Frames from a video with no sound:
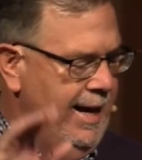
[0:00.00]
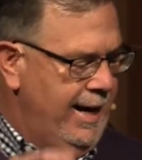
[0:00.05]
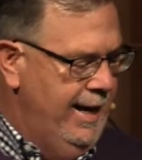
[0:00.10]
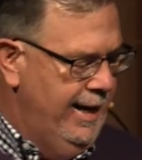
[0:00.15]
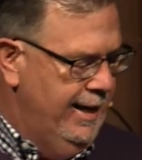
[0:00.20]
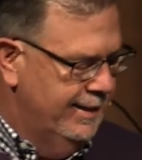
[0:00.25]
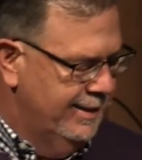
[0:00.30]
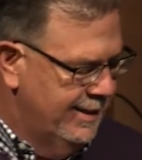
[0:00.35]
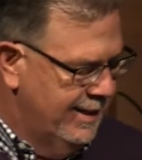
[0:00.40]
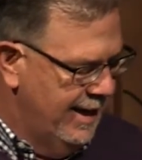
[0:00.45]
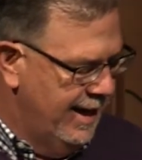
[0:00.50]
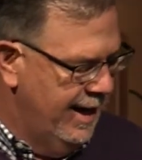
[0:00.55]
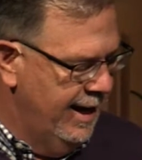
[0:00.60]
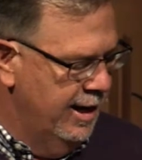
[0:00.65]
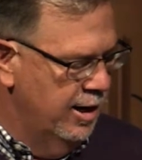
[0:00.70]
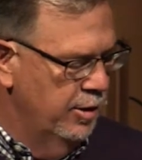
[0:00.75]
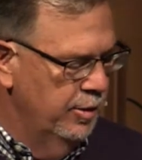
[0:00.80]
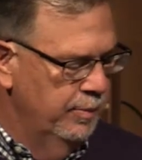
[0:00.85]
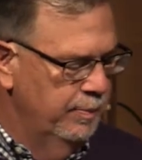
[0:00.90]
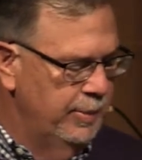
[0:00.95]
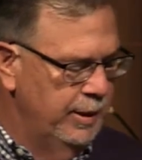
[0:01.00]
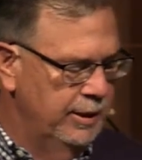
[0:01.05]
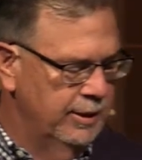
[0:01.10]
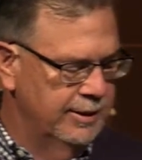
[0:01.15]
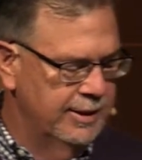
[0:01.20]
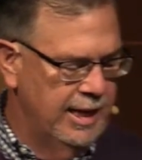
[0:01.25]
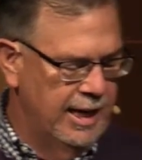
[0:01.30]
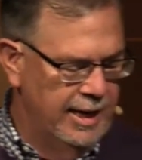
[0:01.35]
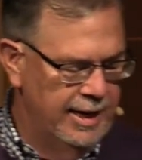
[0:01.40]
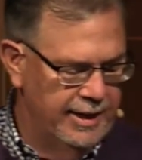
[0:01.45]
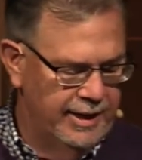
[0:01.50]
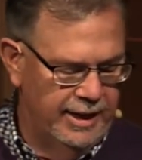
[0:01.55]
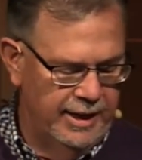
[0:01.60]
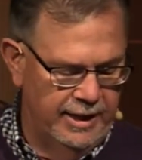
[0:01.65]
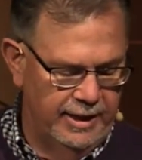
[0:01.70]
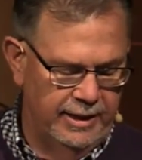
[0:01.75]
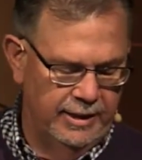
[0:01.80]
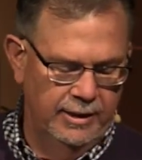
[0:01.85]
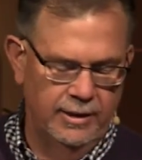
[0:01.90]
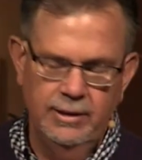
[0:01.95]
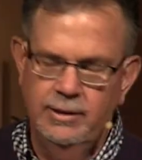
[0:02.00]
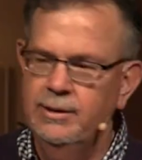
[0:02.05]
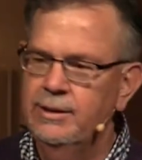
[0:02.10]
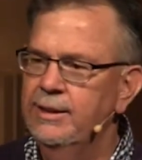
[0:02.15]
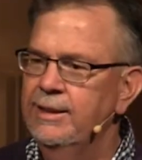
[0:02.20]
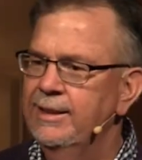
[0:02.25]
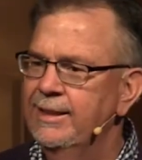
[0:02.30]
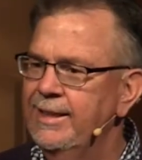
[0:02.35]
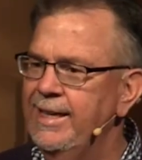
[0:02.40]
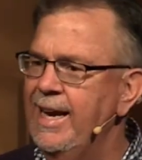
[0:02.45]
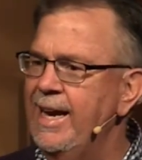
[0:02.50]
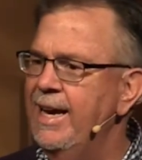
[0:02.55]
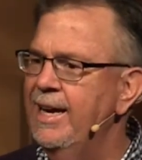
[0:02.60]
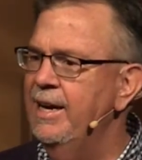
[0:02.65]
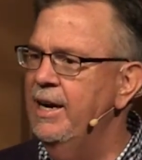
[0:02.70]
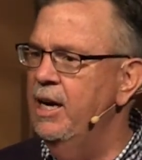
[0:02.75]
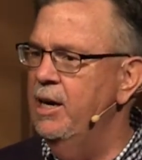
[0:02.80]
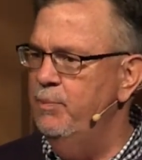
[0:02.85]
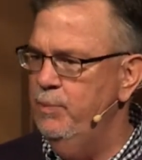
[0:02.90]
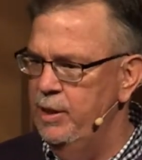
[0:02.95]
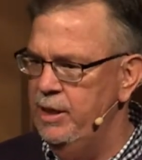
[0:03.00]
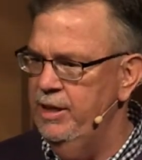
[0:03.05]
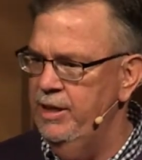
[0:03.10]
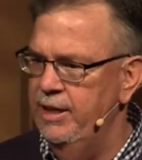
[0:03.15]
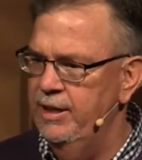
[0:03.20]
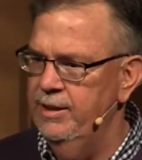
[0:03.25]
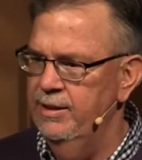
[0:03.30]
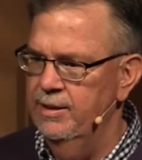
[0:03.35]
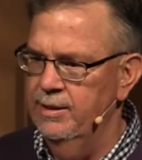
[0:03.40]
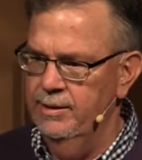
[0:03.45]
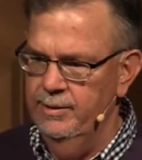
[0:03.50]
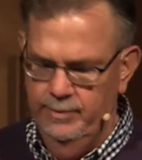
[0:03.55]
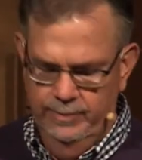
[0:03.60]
A town built on a hill cannot be hidden.